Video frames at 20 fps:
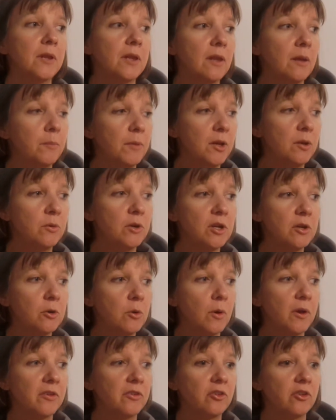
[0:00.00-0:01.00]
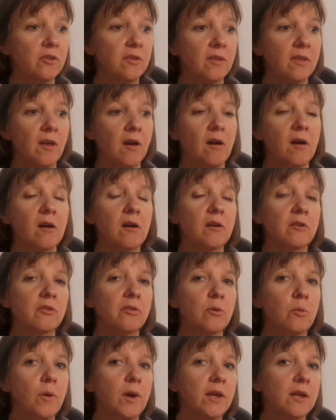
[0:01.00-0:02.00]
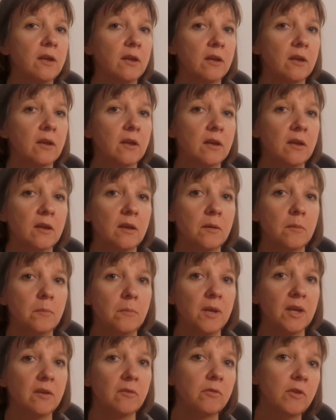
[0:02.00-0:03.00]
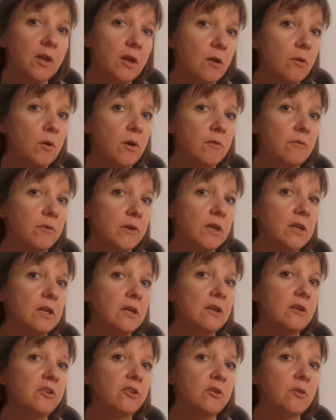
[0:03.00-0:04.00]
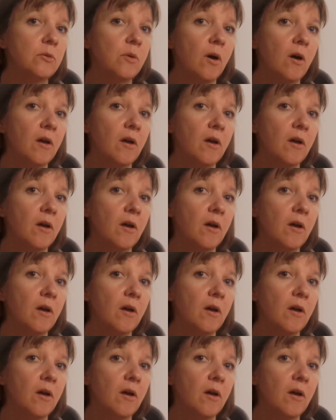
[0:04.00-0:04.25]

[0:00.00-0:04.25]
Let me know what your questions are so I can make a video if I need to